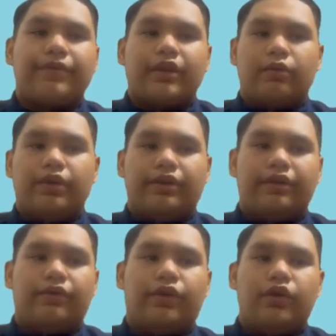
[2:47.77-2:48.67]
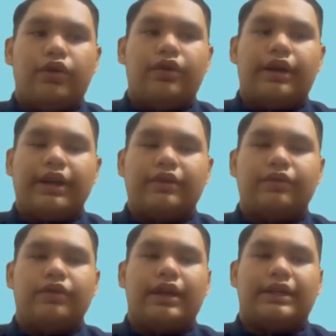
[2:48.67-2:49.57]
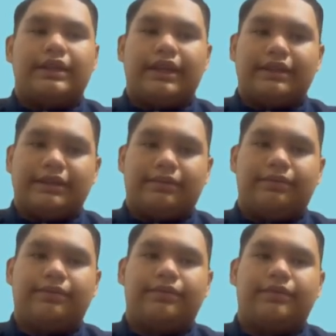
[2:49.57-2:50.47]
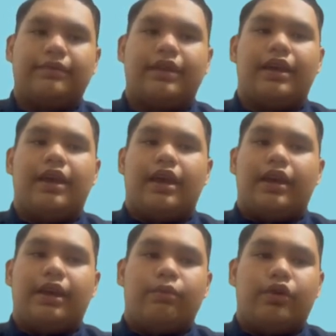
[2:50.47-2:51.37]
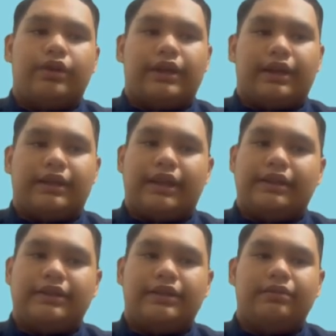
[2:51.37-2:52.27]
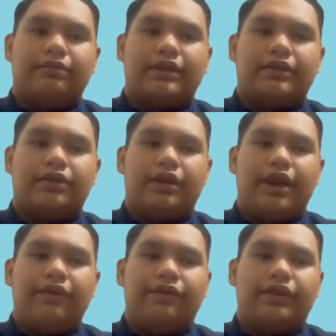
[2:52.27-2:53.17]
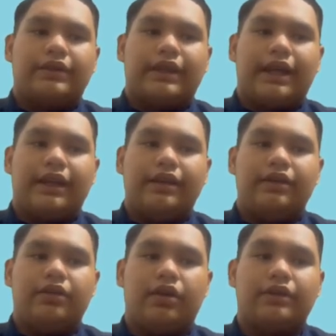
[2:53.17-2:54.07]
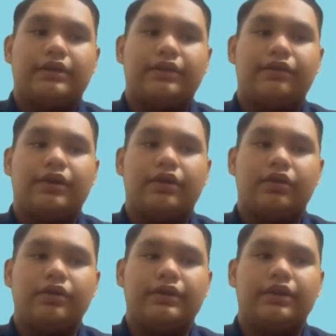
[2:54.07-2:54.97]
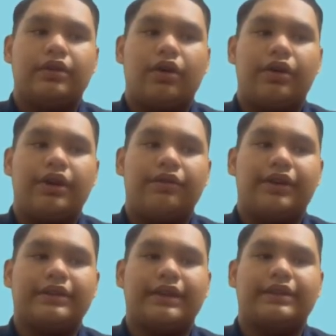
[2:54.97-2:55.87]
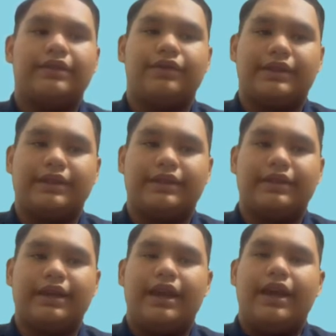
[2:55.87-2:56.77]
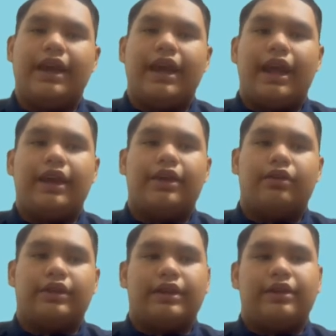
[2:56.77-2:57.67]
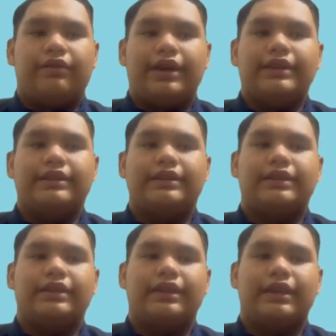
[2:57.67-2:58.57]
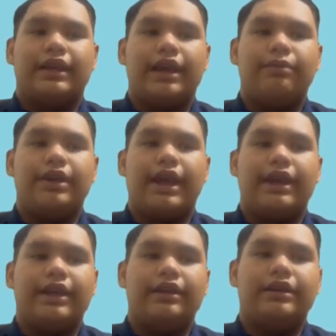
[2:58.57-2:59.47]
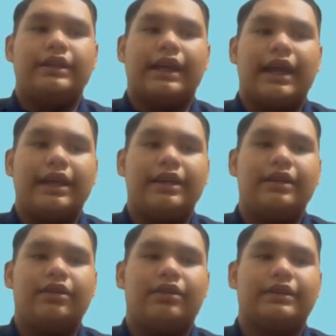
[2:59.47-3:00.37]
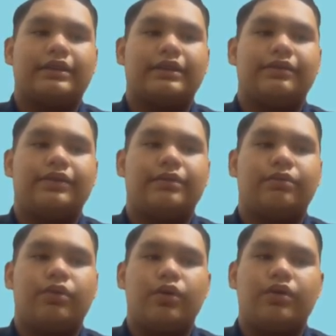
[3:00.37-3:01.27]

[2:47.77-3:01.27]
which follow RESTful architecture. WOT architecture must not enforce client or server roles on device and services. An IoT device can be either a client or a server, both